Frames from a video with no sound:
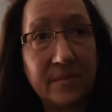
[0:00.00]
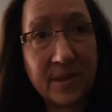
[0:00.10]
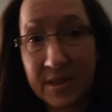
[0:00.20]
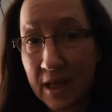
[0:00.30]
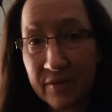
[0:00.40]

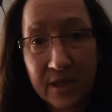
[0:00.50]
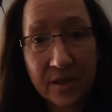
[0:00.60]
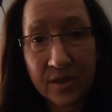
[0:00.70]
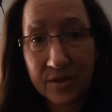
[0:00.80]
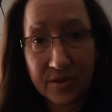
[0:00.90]
seven
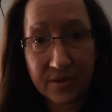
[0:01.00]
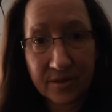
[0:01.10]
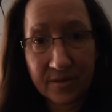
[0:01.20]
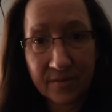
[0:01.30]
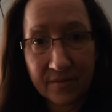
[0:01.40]

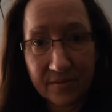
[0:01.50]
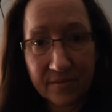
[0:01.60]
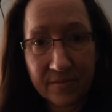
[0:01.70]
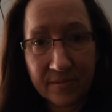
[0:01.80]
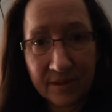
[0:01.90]
years.
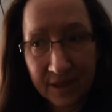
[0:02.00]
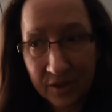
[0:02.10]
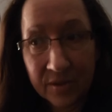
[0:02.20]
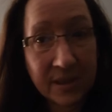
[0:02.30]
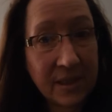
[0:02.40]

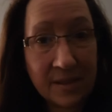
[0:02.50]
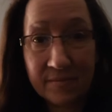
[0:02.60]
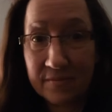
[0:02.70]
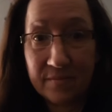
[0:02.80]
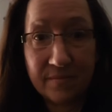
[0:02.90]
Literally,
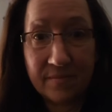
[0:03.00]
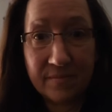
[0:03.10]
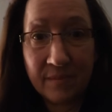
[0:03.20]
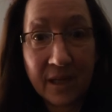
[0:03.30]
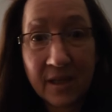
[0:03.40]

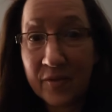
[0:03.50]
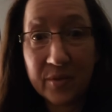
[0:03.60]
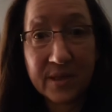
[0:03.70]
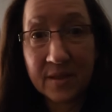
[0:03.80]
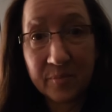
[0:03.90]
my life
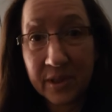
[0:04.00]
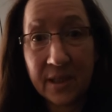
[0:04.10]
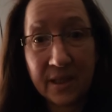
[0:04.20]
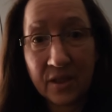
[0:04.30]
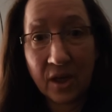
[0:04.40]
was
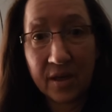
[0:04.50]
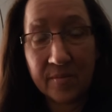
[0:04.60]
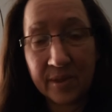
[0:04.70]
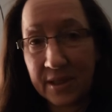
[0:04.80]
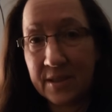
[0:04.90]
completely
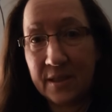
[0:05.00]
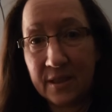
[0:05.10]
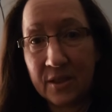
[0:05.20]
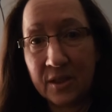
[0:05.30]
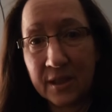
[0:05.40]
gone, but it
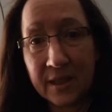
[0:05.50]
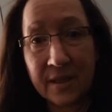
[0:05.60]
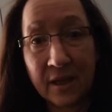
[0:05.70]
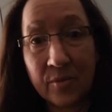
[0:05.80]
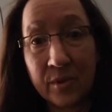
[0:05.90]
didn't look like
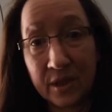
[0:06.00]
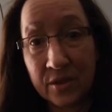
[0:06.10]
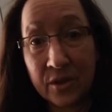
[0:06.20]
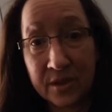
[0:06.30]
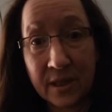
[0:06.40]
that when you
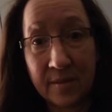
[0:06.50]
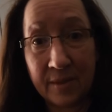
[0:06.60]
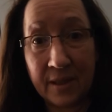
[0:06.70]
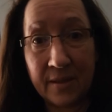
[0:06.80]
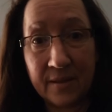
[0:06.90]
looked at
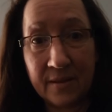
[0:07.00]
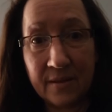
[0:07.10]
me.